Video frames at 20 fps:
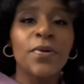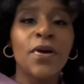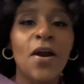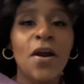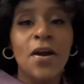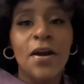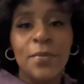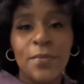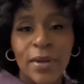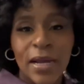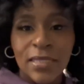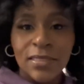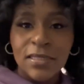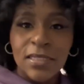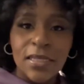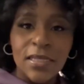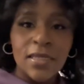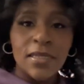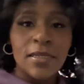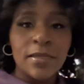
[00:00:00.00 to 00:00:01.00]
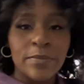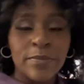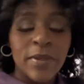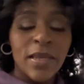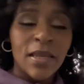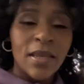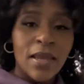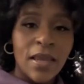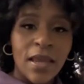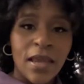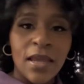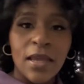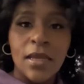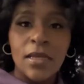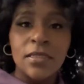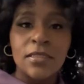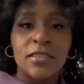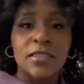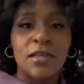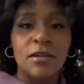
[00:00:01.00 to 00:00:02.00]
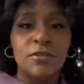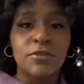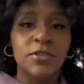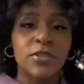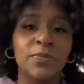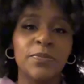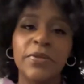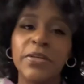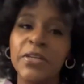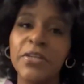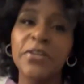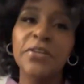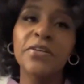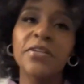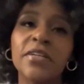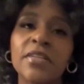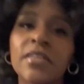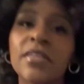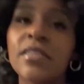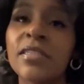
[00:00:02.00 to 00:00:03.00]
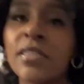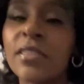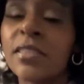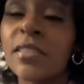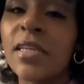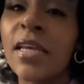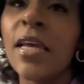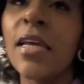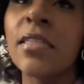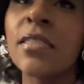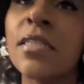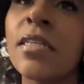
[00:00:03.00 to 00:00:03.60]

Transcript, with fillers: on my team at So Superior, the text